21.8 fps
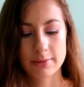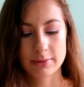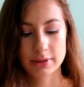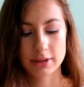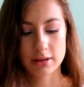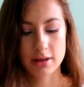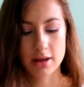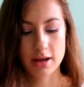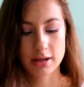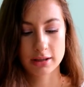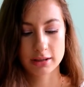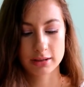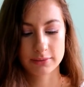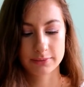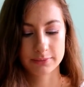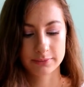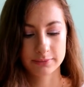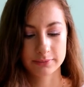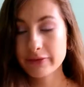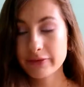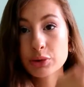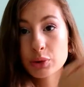was a lot.
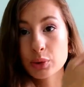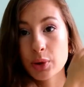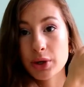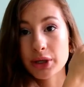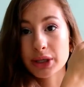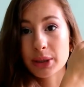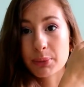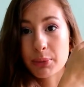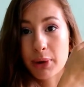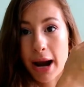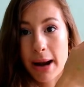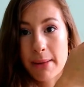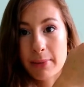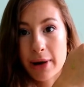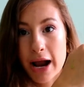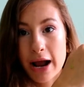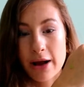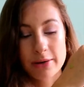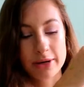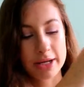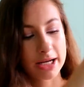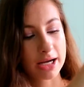When you squirt the primer
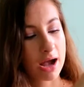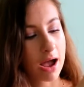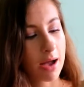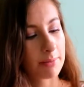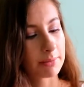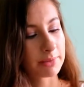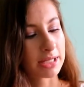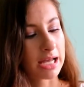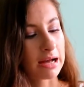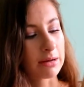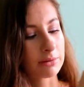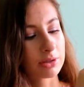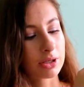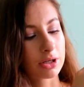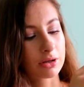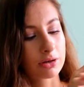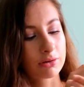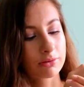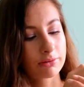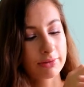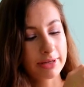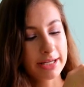out, it comes out
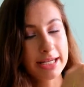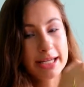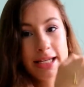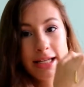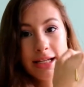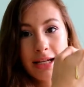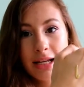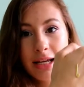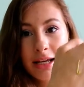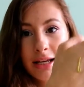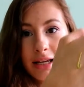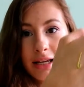green.